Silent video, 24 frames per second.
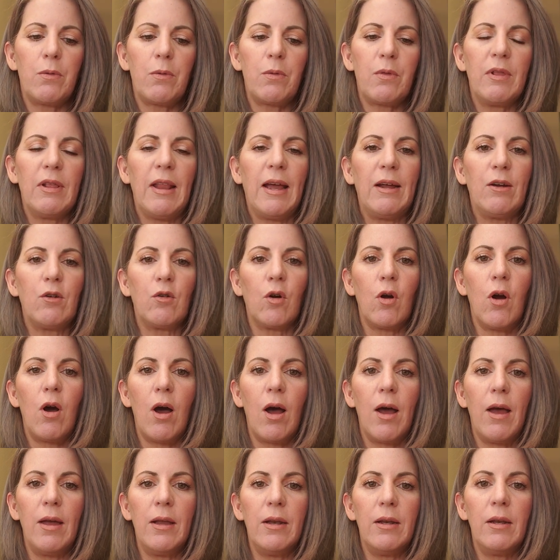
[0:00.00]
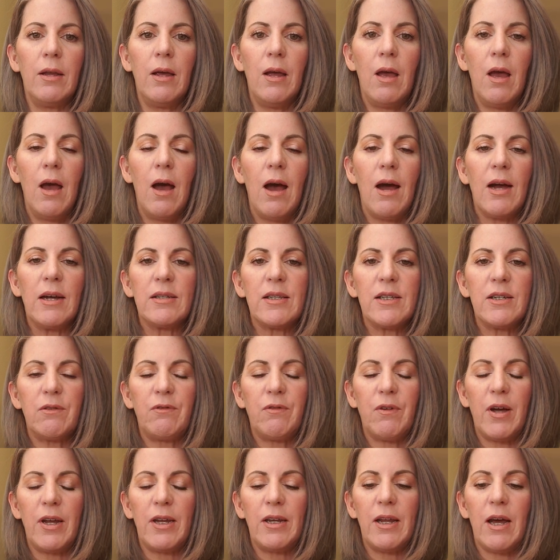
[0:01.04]
Later on, I did
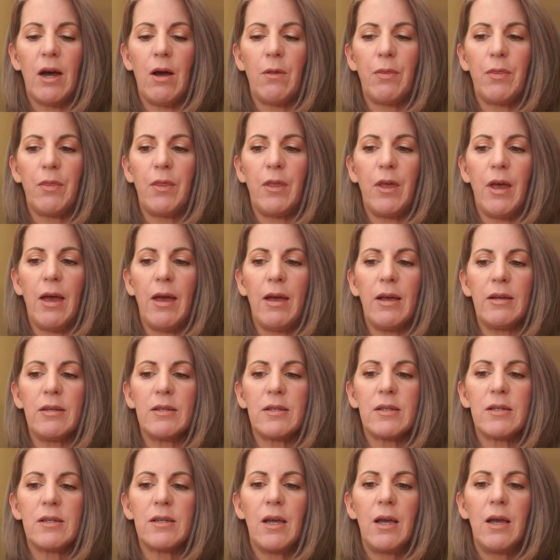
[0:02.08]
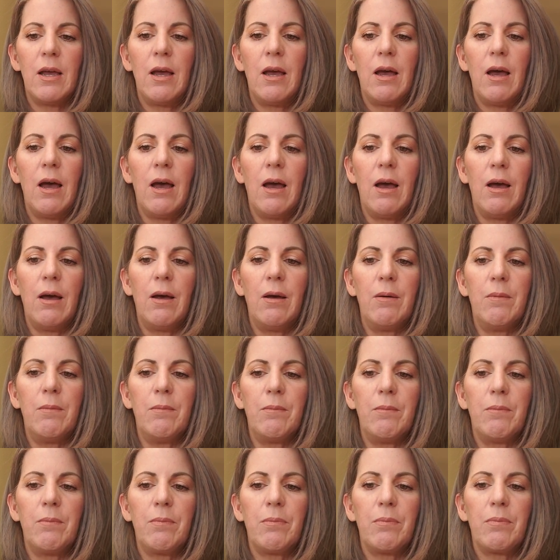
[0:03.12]
find out that
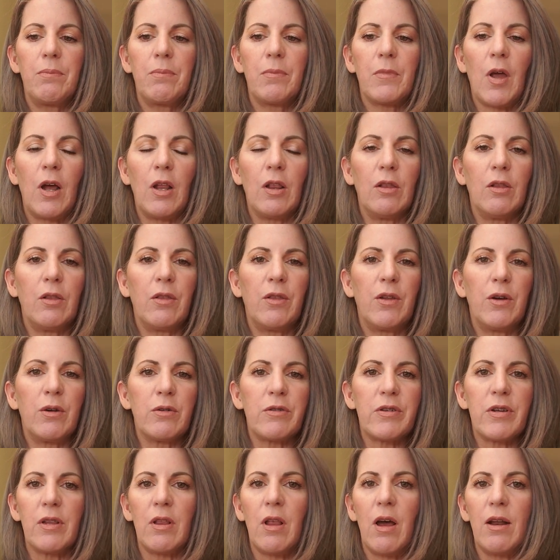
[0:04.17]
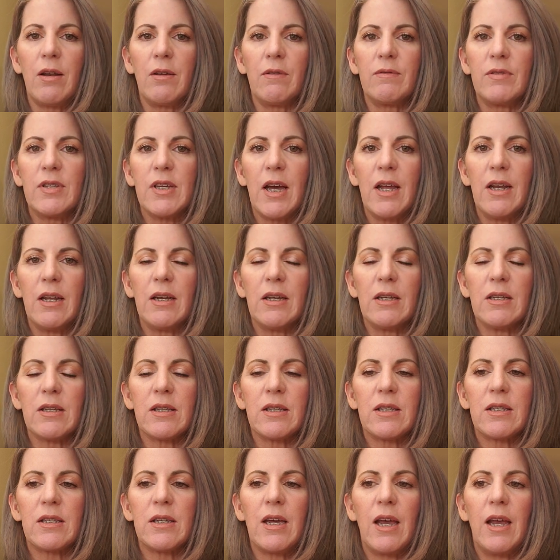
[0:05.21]
there's a lot of
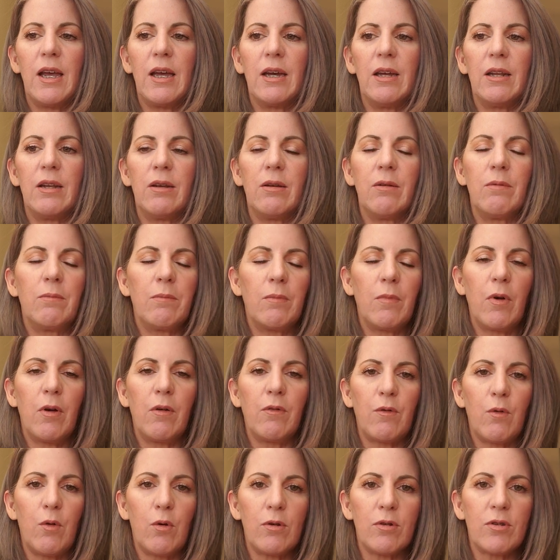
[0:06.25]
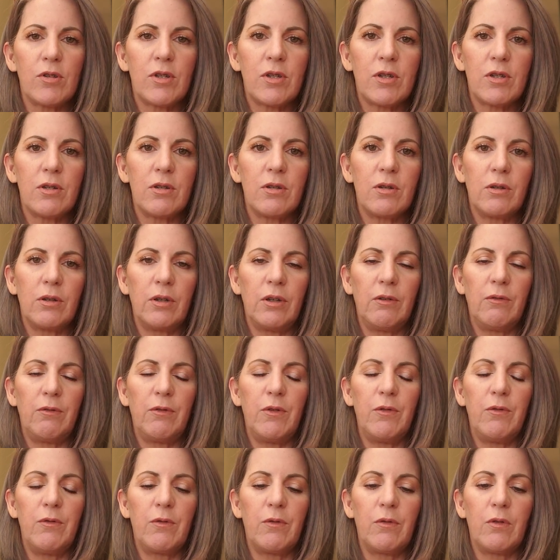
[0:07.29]
dentists, and of course, if
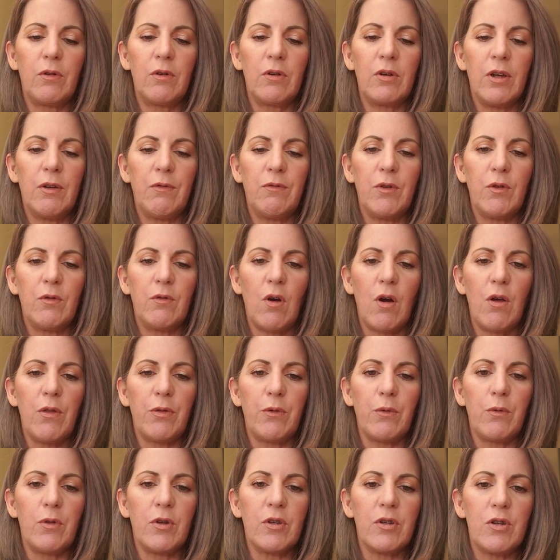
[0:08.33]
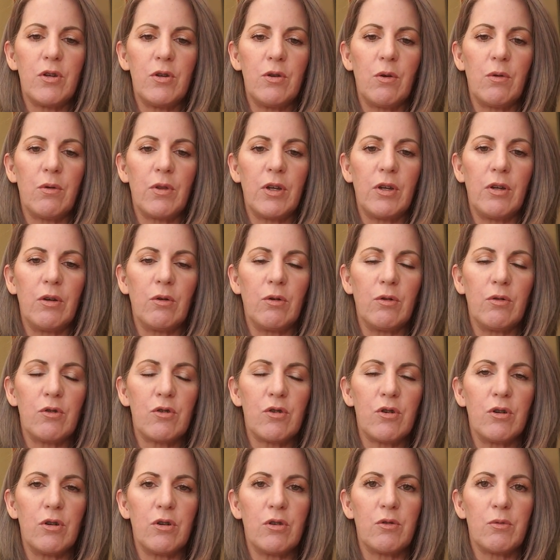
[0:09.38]
you've gone through this, you know that your
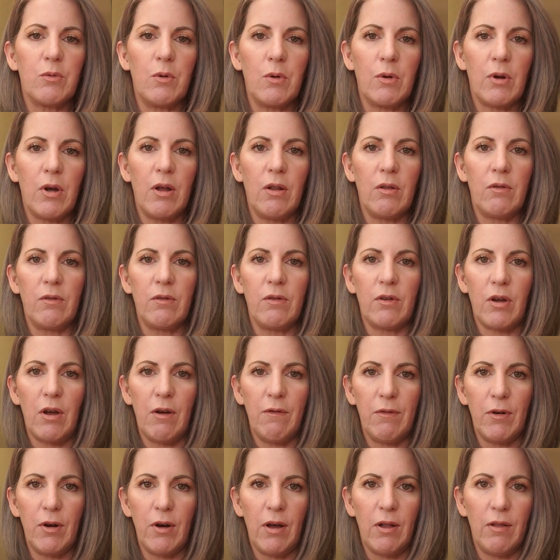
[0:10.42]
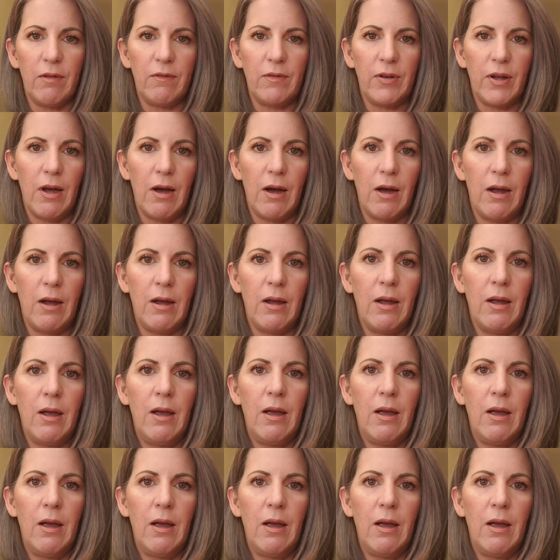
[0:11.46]
insurance won't cover LVI.